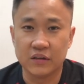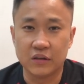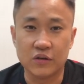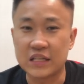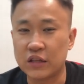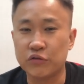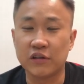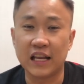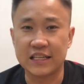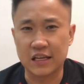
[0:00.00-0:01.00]
You start to
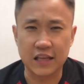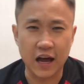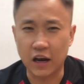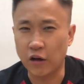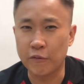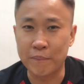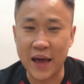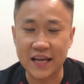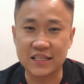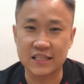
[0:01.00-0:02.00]
realize that there are a lot of
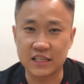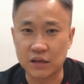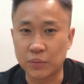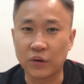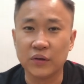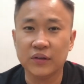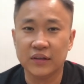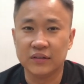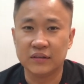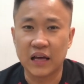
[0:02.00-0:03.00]
banks in Singapore
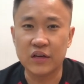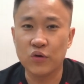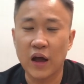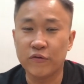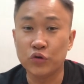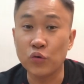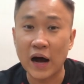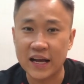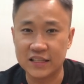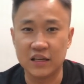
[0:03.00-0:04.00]
and you have no
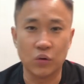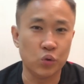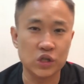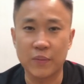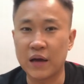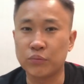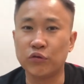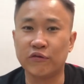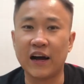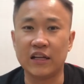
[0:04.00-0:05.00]
idea which bank
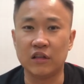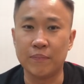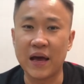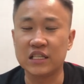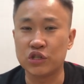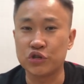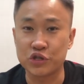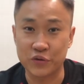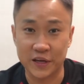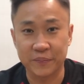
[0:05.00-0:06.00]
provide the best
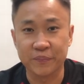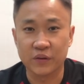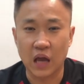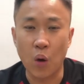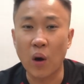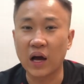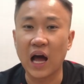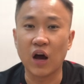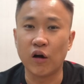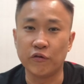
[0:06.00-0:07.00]
interest rate and what
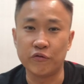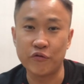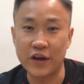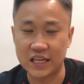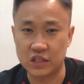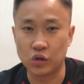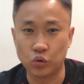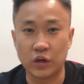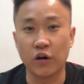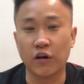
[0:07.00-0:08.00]
kind of rates
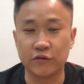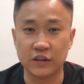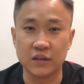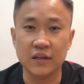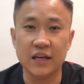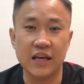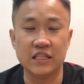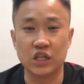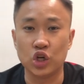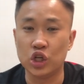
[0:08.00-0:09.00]
do they offer. Is
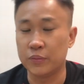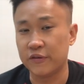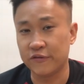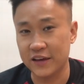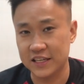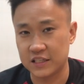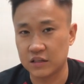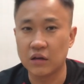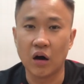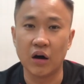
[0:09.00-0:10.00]
it going to be
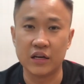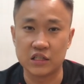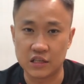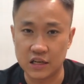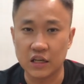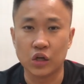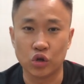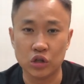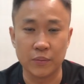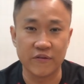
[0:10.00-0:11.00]
fixed or is it
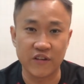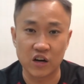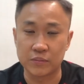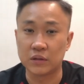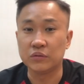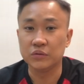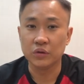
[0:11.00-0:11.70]
going to be variable?